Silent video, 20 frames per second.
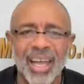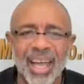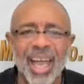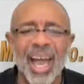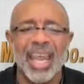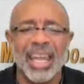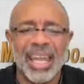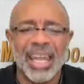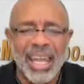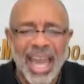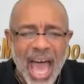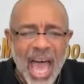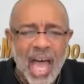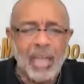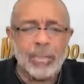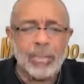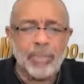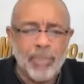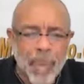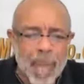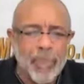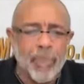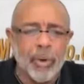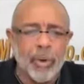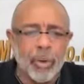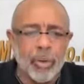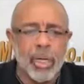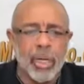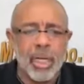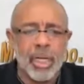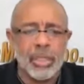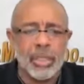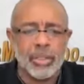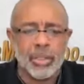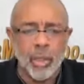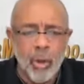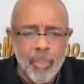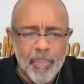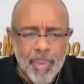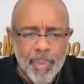allows people
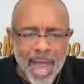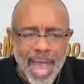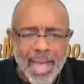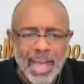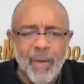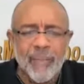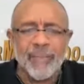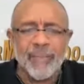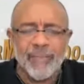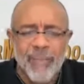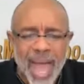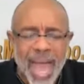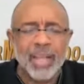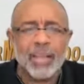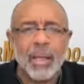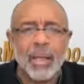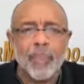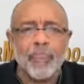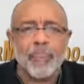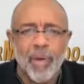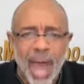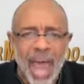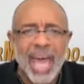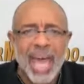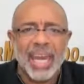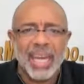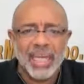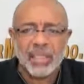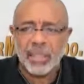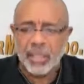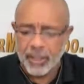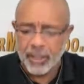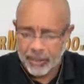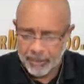to manufacture products.